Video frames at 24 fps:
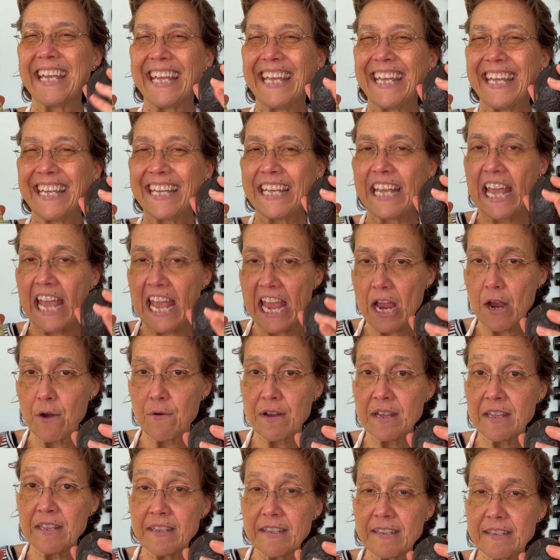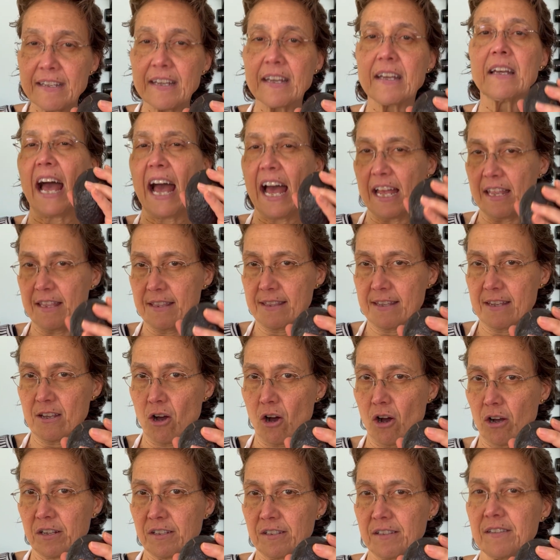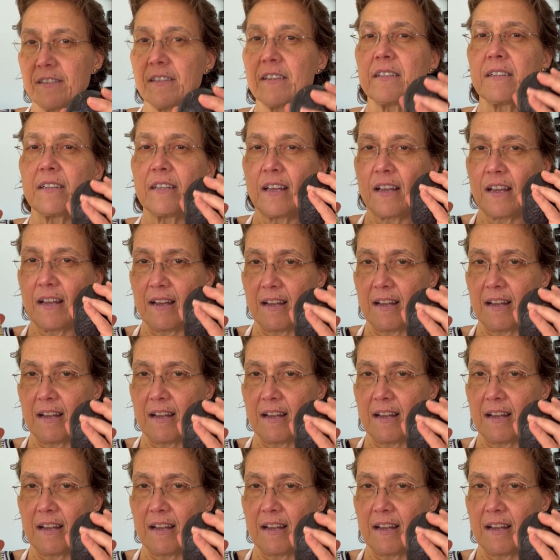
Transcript: inherent antioxidant